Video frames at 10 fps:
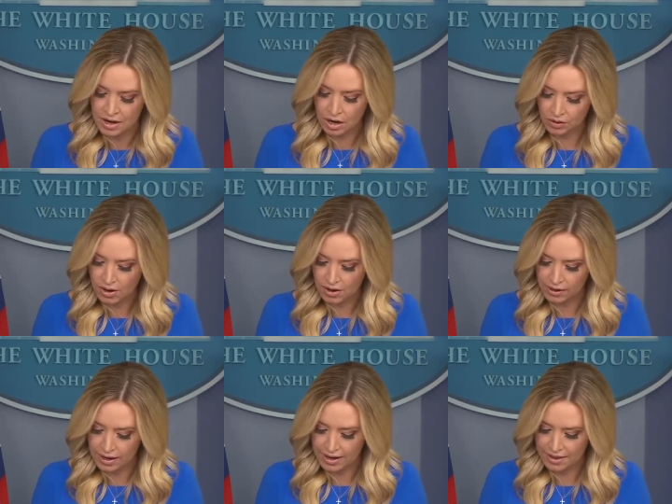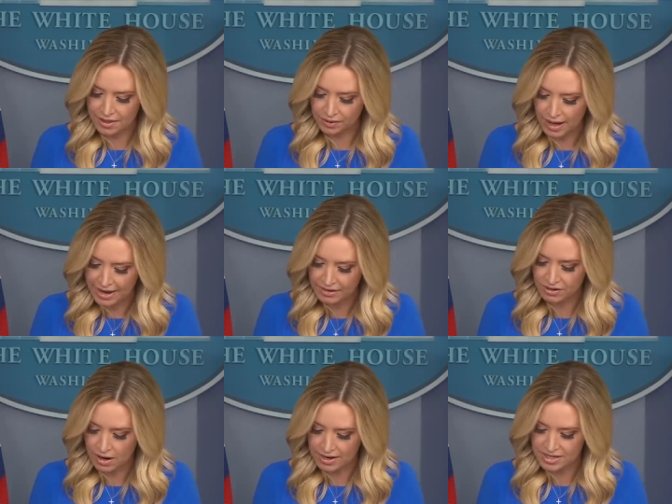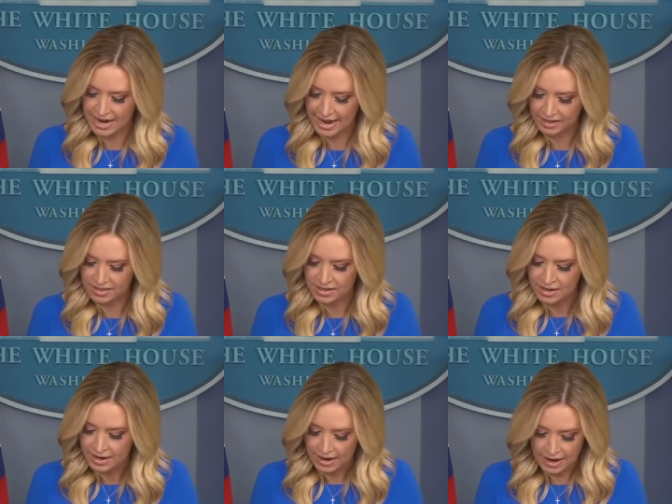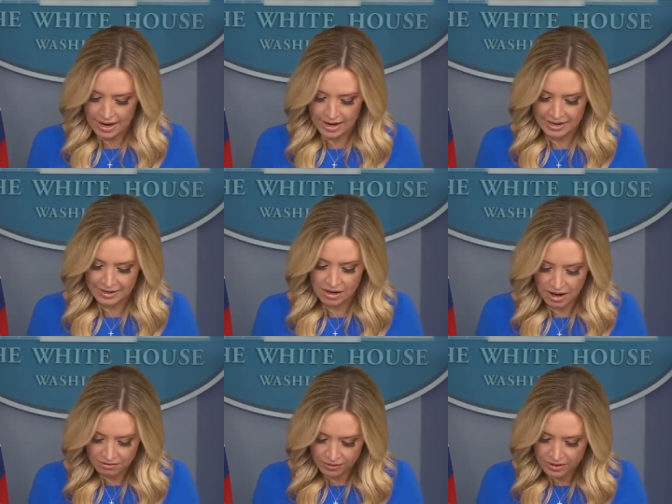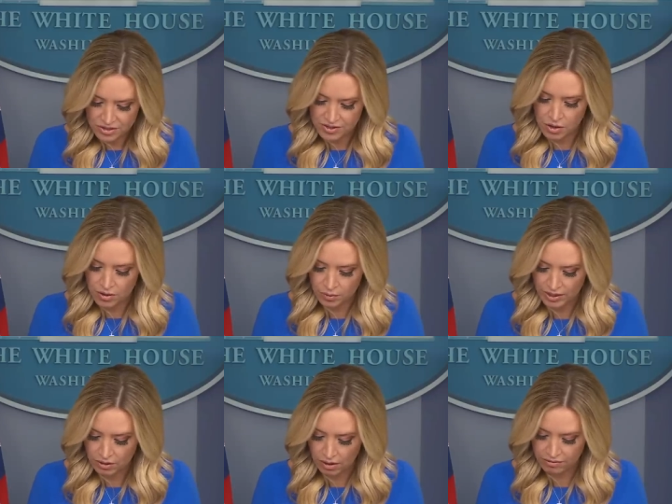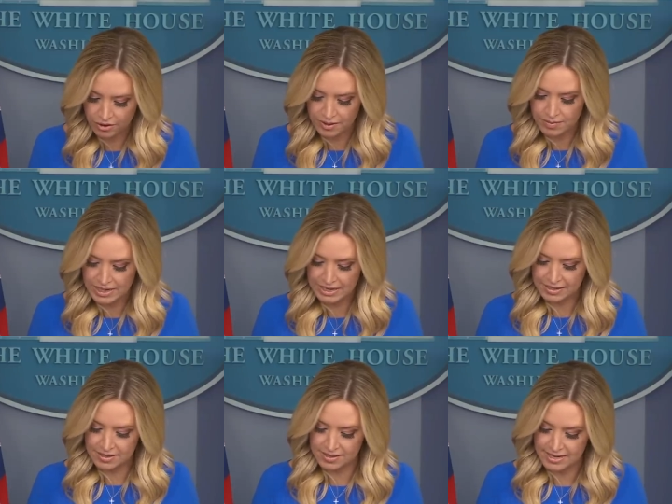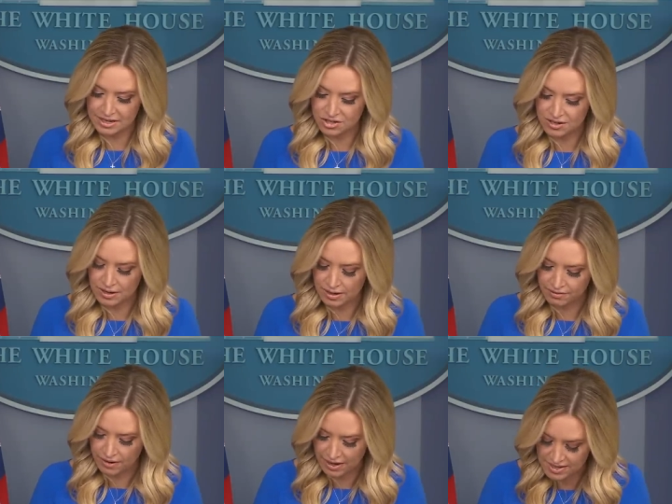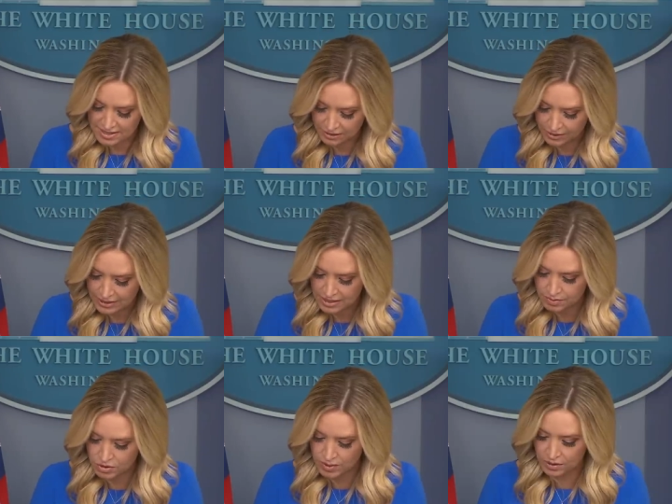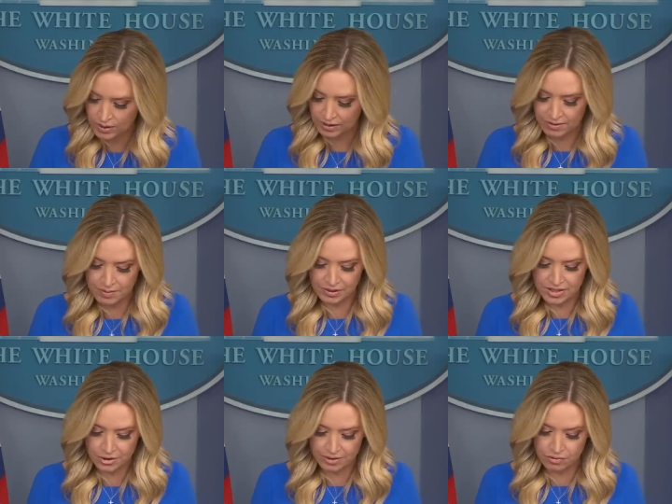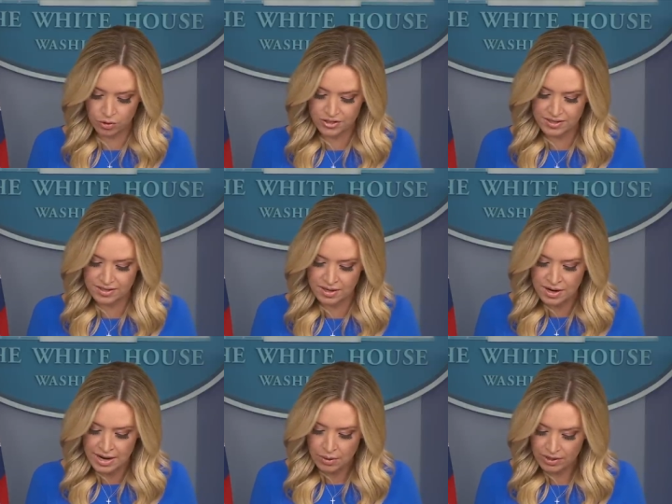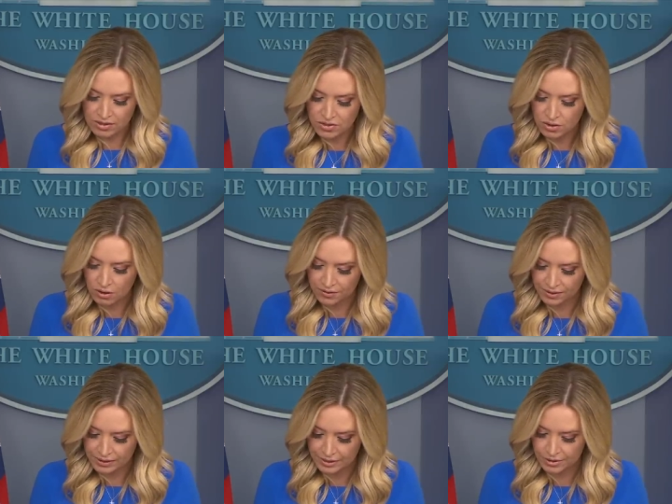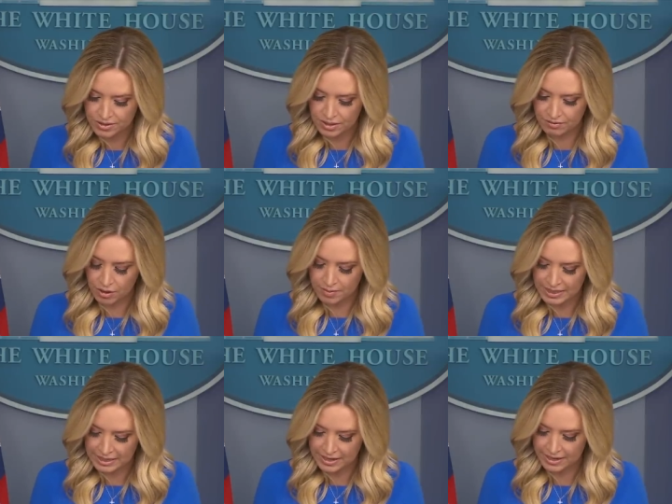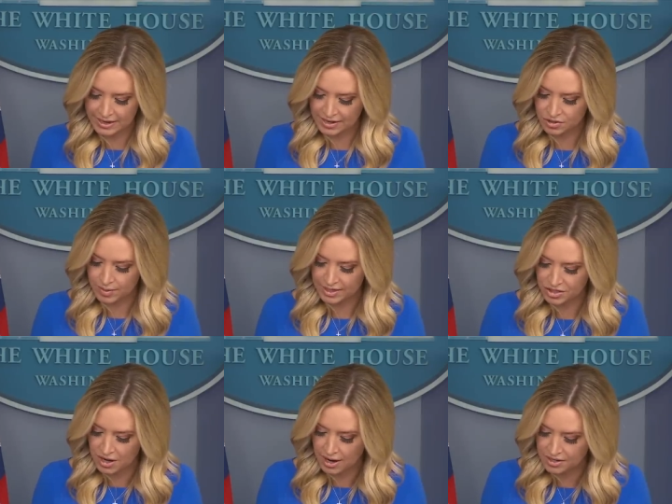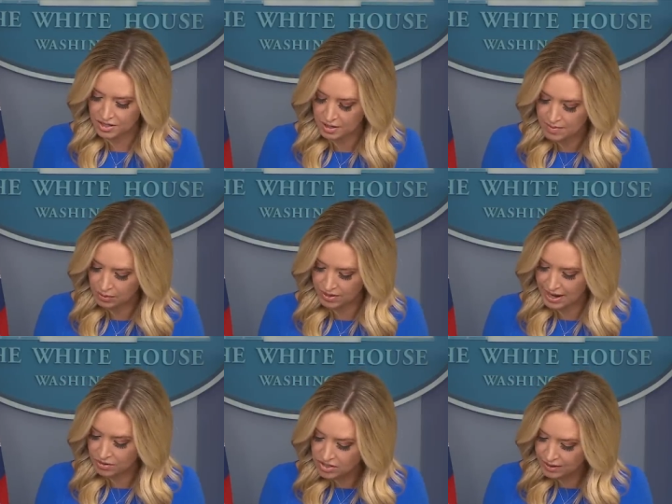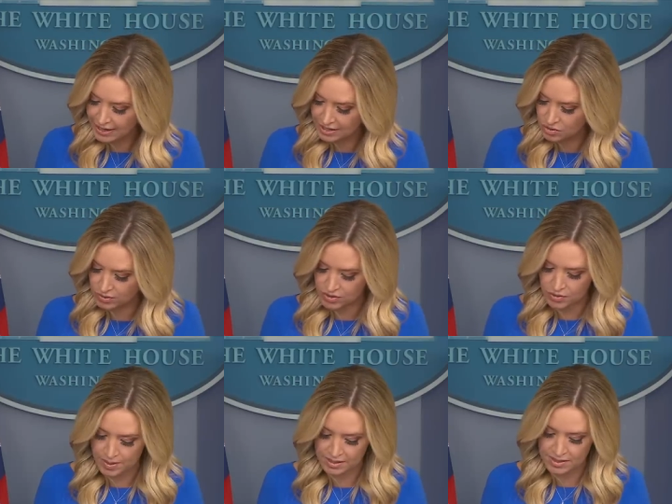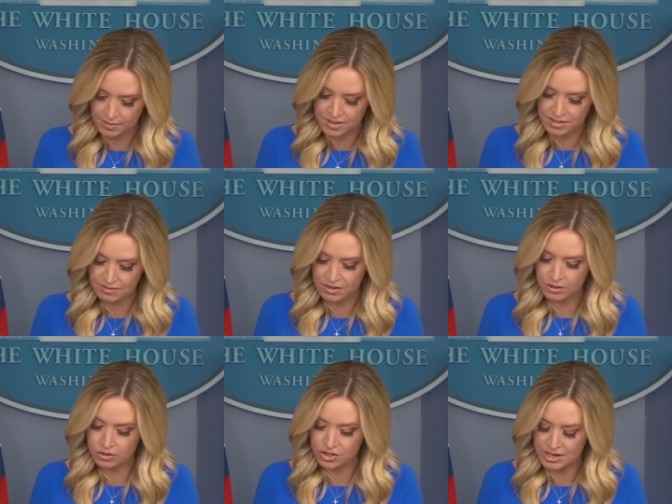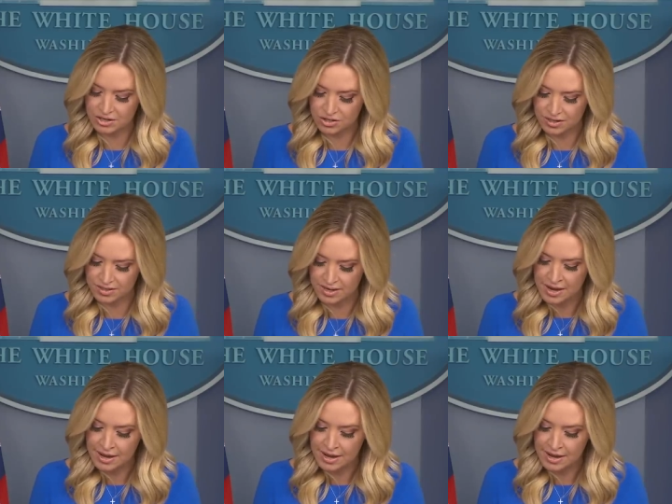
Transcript: along uh, the line of contact uh, in the conflict zone, and we call for an immediate cessation of hostilities between the relevant military forces. And we also call on the leaders of Armenia and Azerbaijan to commit without delay to resuming substantive negotiations